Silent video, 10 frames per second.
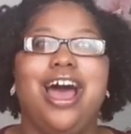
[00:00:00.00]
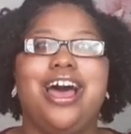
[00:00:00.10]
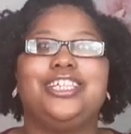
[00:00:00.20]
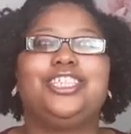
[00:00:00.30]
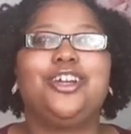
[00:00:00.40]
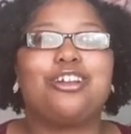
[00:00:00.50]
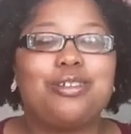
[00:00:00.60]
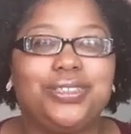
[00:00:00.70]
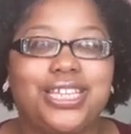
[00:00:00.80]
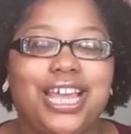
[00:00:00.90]
uh,
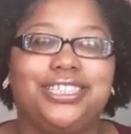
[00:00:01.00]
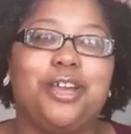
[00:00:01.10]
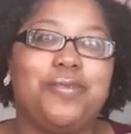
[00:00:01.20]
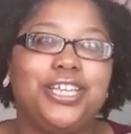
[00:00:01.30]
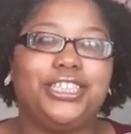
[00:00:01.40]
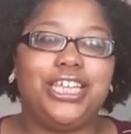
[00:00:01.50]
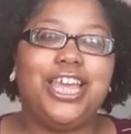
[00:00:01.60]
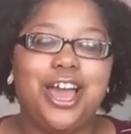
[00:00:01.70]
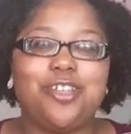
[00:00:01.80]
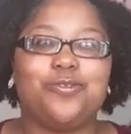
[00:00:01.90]
circumstance that we
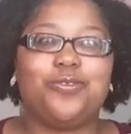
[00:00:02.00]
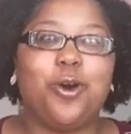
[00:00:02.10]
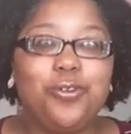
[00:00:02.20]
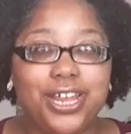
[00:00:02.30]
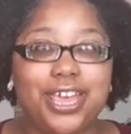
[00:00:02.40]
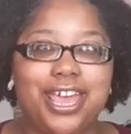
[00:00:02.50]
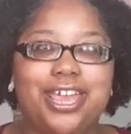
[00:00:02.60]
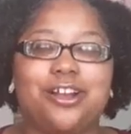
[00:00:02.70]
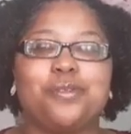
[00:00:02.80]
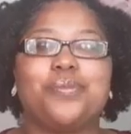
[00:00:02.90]
see unfolding
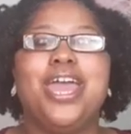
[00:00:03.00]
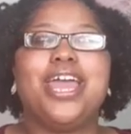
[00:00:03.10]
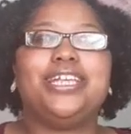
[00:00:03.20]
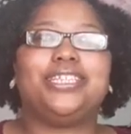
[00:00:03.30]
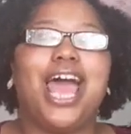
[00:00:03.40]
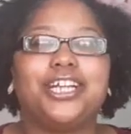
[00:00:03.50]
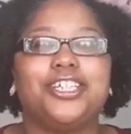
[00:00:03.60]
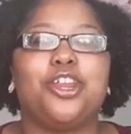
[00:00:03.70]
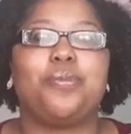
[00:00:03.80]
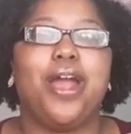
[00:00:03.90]
here is
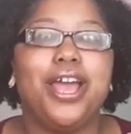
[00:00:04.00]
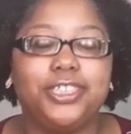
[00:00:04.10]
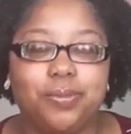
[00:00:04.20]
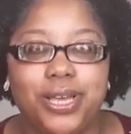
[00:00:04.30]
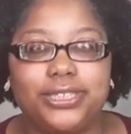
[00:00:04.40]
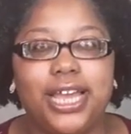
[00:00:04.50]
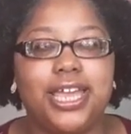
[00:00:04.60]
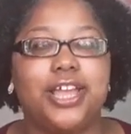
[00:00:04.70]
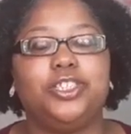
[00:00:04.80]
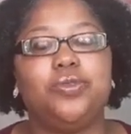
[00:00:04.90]
actually the precipice
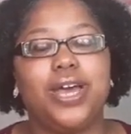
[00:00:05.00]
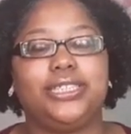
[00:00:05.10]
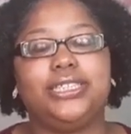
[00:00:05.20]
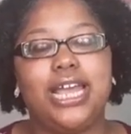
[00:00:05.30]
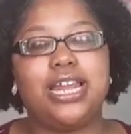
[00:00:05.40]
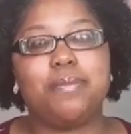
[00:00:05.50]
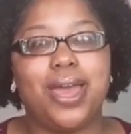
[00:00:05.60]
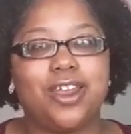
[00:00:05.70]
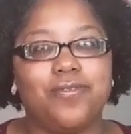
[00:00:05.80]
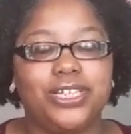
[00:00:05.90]
again to us seeing the
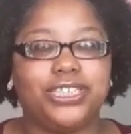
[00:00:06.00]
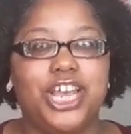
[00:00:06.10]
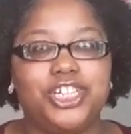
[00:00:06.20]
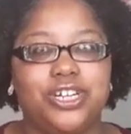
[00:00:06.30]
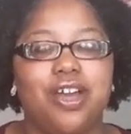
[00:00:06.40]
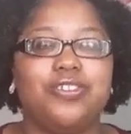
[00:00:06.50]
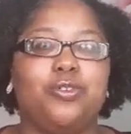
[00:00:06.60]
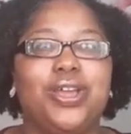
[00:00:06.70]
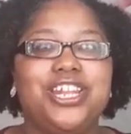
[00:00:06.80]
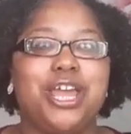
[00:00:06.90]
manifestation of
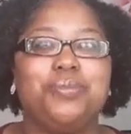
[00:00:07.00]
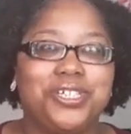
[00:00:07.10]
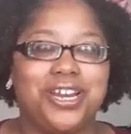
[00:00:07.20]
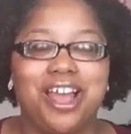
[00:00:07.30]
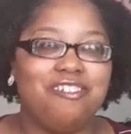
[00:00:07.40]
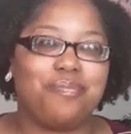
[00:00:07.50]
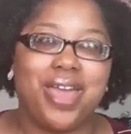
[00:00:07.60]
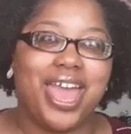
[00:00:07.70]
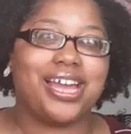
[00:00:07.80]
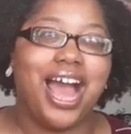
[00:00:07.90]
the redemption of
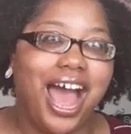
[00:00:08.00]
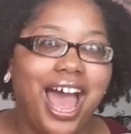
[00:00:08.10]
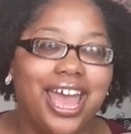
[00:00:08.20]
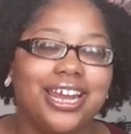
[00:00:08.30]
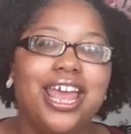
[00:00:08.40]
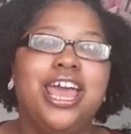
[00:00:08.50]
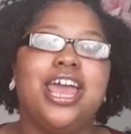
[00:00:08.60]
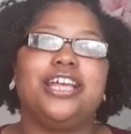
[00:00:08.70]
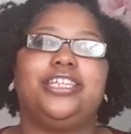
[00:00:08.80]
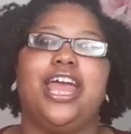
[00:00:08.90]
mankind.
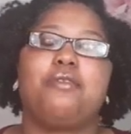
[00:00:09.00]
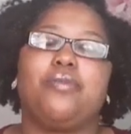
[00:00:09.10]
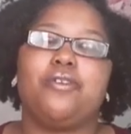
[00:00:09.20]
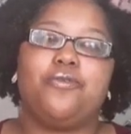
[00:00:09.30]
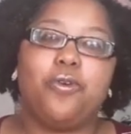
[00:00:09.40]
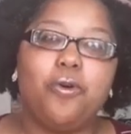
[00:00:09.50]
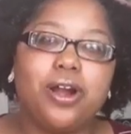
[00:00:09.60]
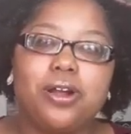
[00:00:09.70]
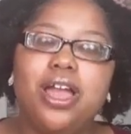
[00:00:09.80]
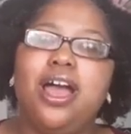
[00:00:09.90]
Is that
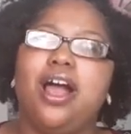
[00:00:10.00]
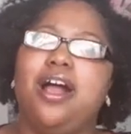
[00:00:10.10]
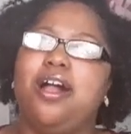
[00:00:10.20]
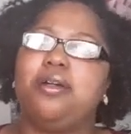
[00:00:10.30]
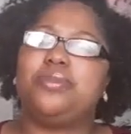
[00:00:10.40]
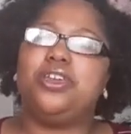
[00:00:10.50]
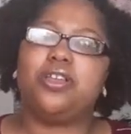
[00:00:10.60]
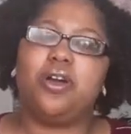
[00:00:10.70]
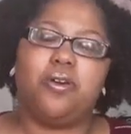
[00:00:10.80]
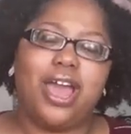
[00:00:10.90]
before, um, you
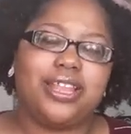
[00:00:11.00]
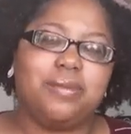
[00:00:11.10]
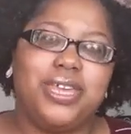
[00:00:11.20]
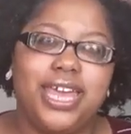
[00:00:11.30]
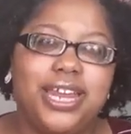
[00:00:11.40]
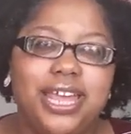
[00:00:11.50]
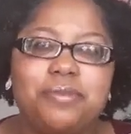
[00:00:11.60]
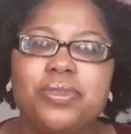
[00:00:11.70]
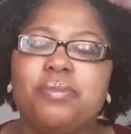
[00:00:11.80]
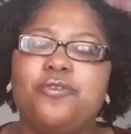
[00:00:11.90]
know, at the
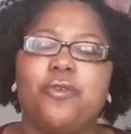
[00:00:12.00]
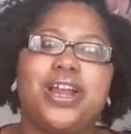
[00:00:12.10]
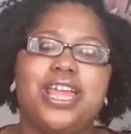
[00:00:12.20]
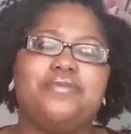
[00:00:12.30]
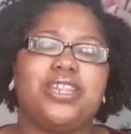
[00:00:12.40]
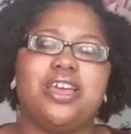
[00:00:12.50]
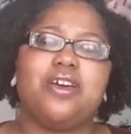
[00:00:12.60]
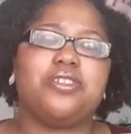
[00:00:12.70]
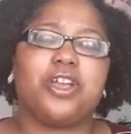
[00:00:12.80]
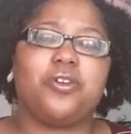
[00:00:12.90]
beginning, before even
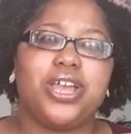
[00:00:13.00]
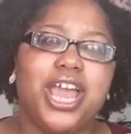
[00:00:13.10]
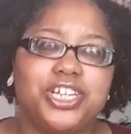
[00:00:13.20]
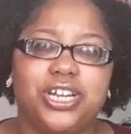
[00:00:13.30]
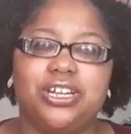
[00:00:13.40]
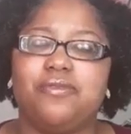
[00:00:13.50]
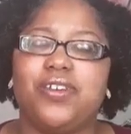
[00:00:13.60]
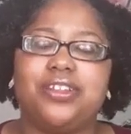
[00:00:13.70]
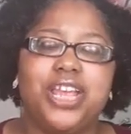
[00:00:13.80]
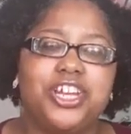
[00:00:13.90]
the, the creation, the
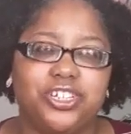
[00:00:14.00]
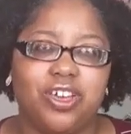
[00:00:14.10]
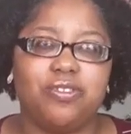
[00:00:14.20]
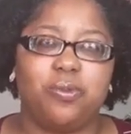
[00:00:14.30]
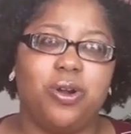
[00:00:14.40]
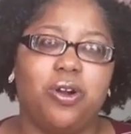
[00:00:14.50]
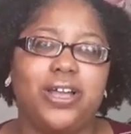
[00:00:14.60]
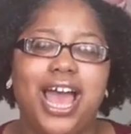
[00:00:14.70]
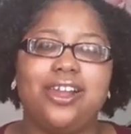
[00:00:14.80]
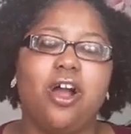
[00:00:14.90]
foundations of the
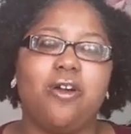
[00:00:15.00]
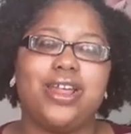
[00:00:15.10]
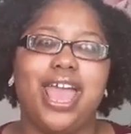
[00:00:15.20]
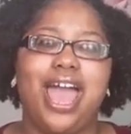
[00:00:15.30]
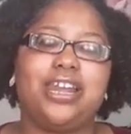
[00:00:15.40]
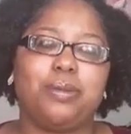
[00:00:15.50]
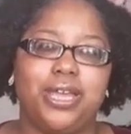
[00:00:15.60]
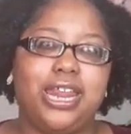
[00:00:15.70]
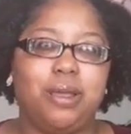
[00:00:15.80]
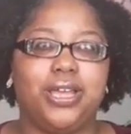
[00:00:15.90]
world, God already had a
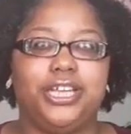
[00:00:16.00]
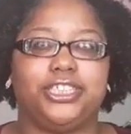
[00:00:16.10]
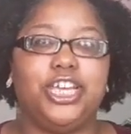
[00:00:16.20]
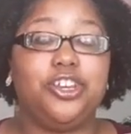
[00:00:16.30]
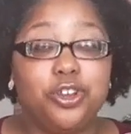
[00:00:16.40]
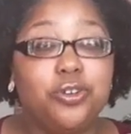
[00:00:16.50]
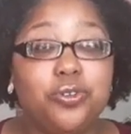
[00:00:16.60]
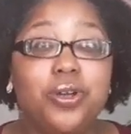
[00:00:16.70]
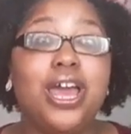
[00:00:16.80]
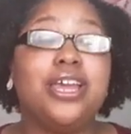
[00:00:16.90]
plan in place. He
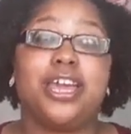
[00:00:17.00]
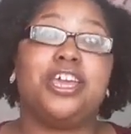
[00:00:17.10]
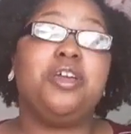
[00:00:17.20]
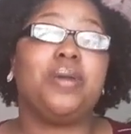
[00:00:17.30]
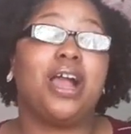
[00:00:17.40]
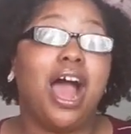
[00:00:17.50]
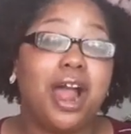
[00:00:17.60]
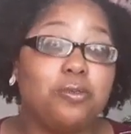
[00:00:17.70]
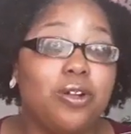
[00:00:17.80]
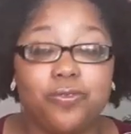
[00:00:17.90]
knew that
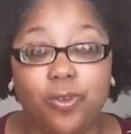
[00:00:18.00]
humankind would